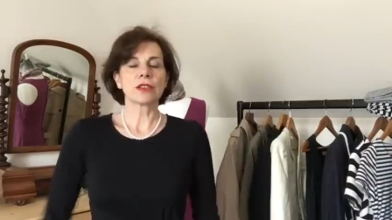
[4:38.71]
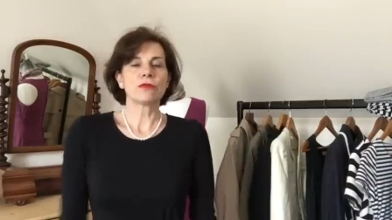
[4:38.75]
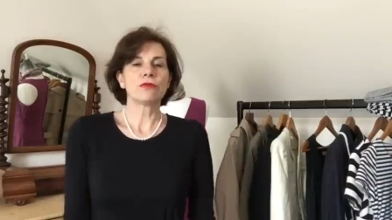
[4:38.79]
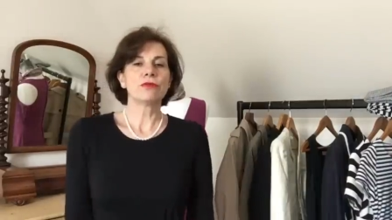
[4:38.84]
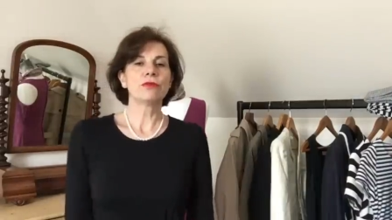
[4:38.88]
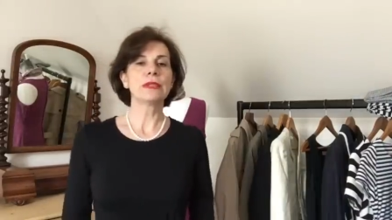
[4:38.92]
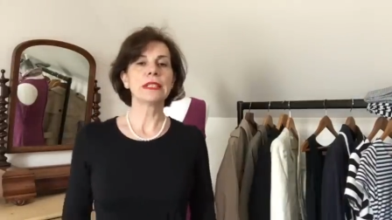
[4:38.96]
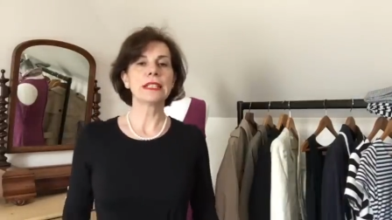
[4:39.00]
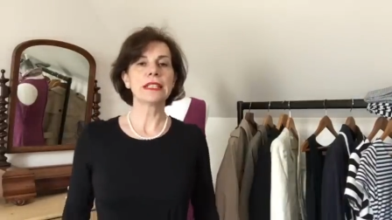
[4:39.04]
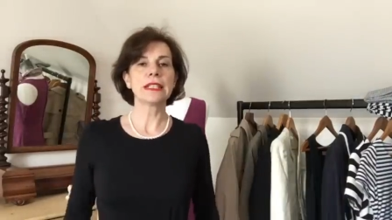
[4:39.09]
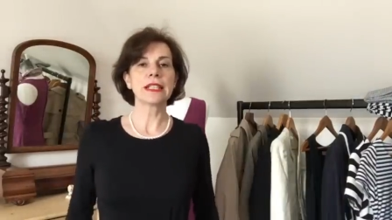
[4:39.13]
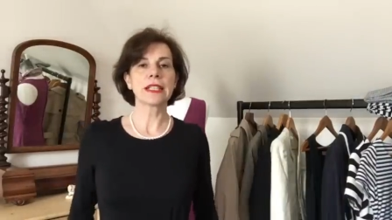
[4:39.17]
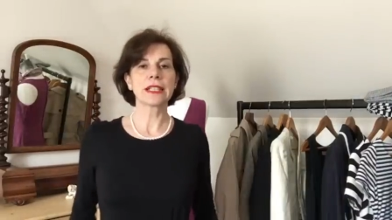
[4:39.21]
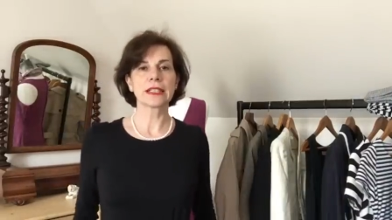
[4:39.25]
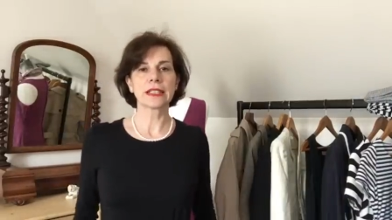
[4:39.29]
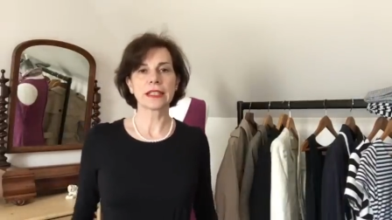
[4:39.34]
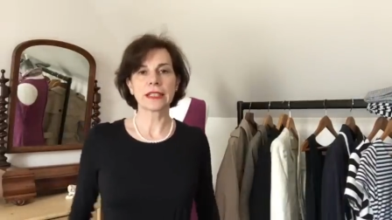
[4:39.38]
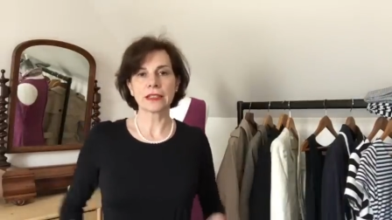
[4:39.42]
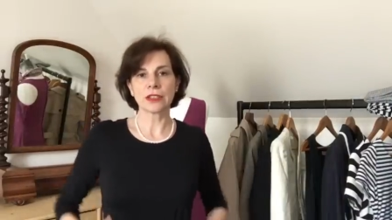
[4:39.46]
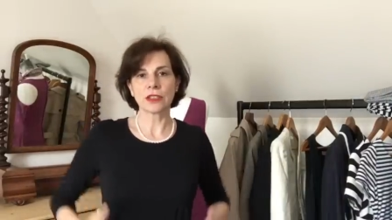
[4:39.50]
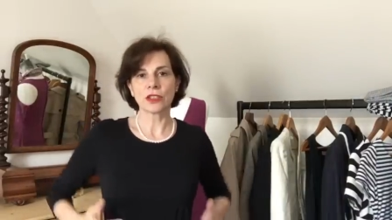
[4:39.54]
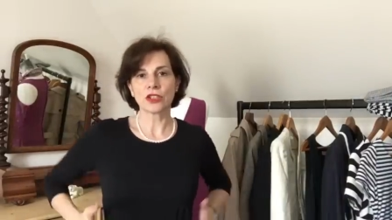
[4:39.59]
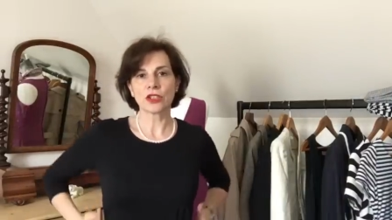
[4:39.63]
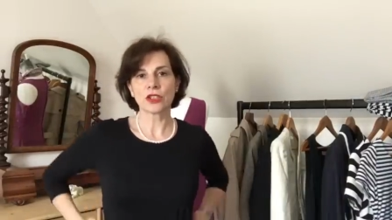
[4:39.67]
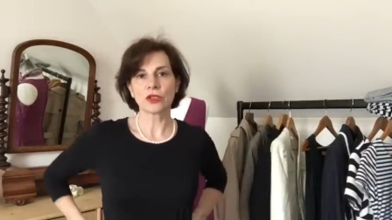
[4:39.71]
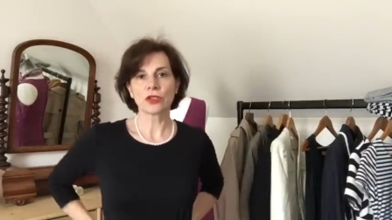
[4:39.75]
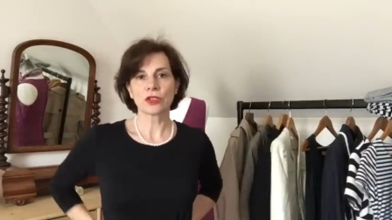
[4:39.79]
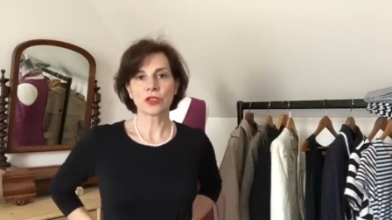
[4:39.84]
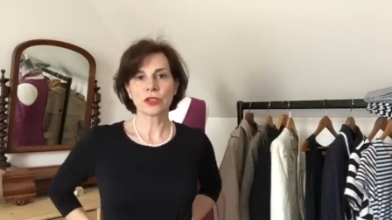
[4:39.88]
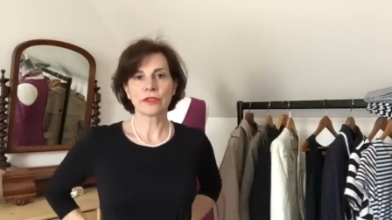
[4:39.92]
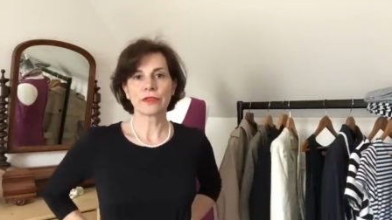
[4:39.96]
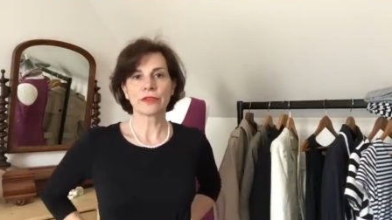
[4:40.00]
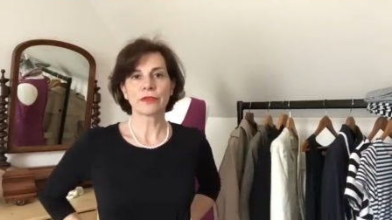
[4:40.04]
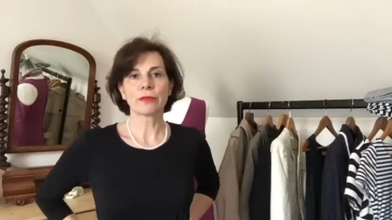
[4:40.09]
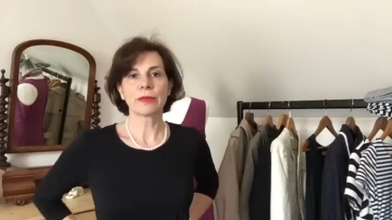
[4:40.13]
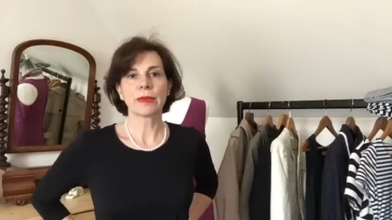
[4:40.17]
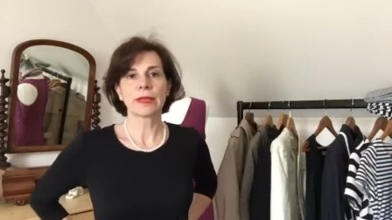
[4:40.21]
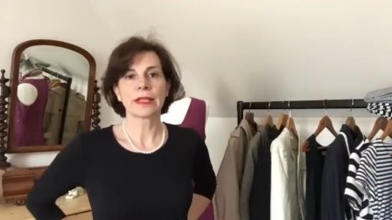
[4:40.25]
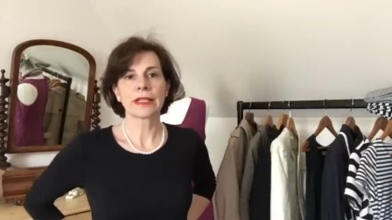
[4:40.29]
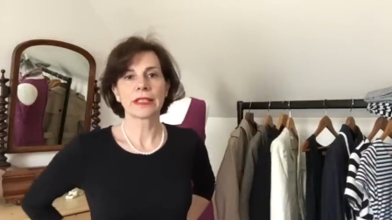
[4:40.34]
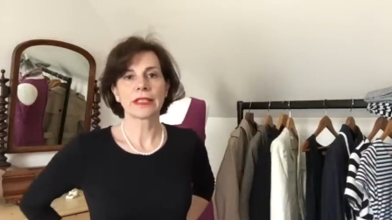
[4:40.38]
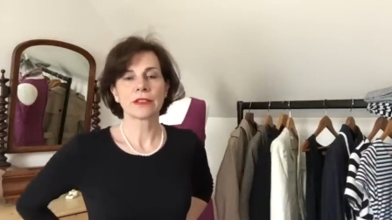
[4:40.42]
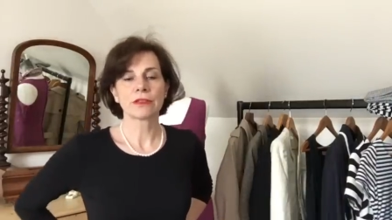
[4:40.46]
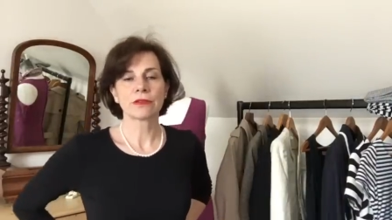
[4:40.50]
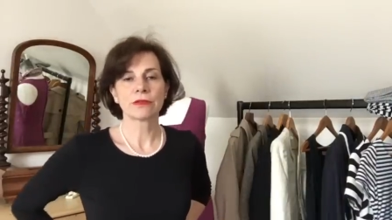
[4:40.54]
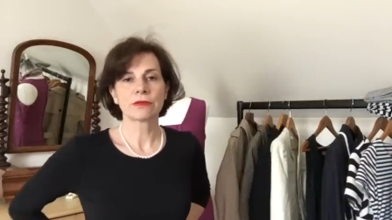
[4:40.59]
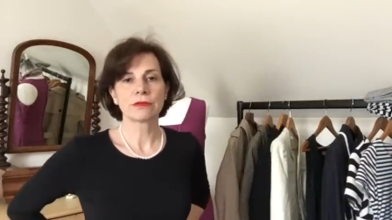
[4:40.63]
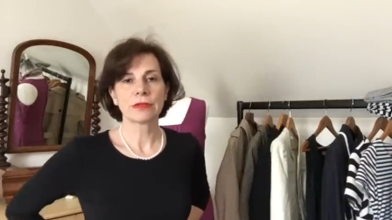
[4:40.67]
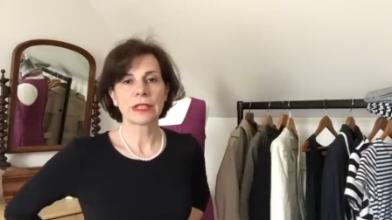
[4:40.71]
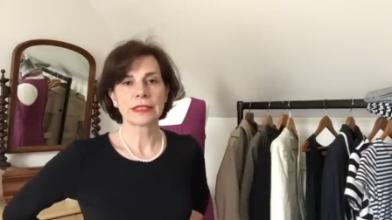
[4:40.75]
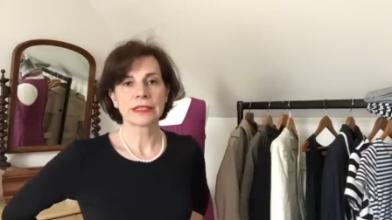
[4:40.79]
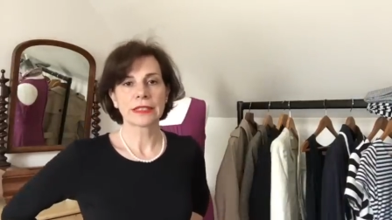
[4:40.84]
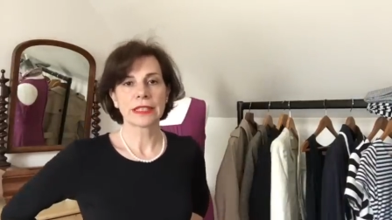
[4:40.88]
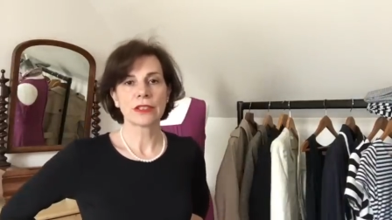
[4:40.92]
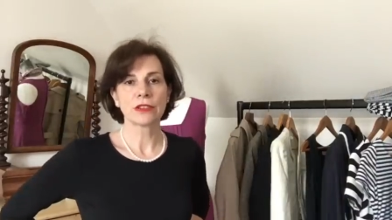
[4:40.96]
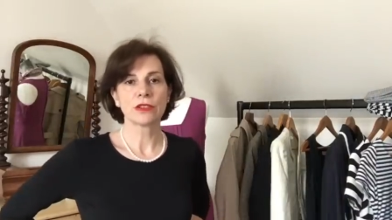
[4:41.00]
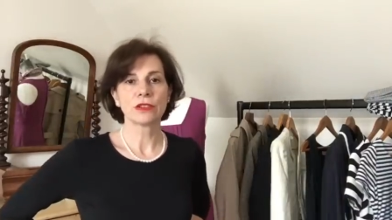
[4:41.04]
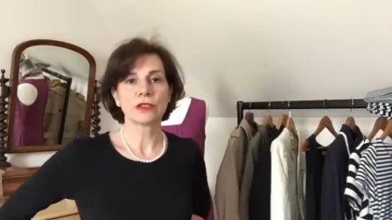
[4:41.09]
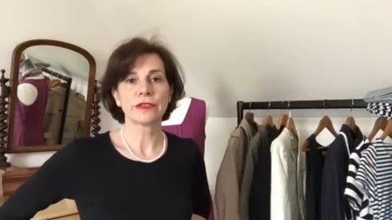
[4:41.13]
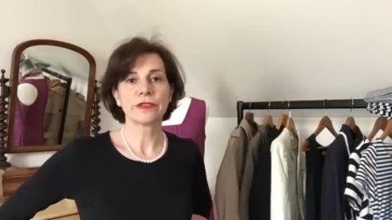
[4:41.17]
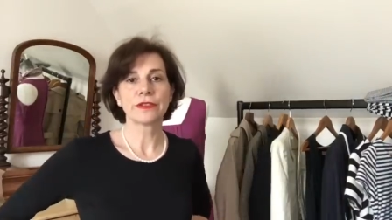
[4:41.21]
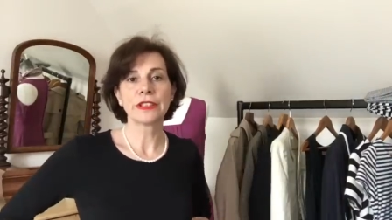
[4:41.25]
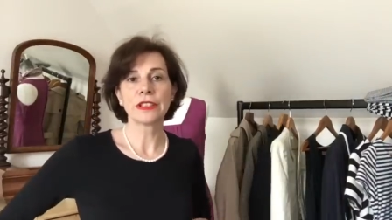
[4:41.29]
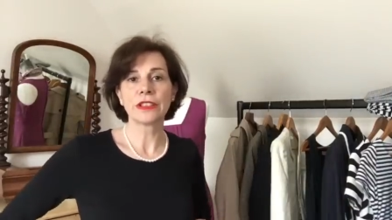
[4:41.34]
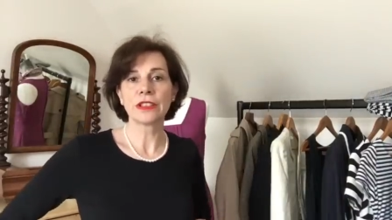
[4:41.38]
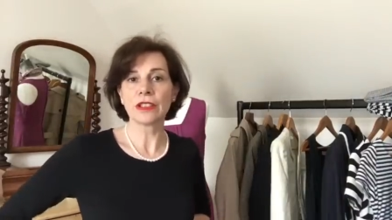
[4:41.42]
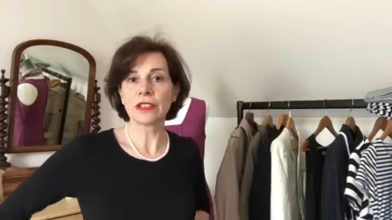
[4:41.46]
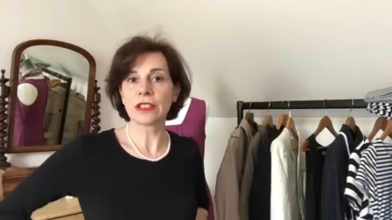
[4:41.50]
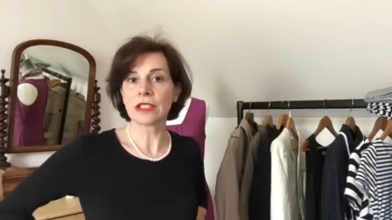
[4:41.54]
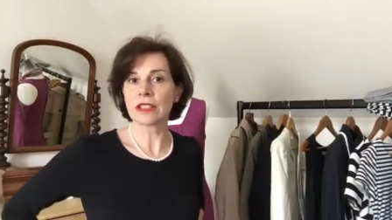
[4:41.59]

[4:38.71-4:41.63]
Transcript: I really like it. It shows off my rectangle figure,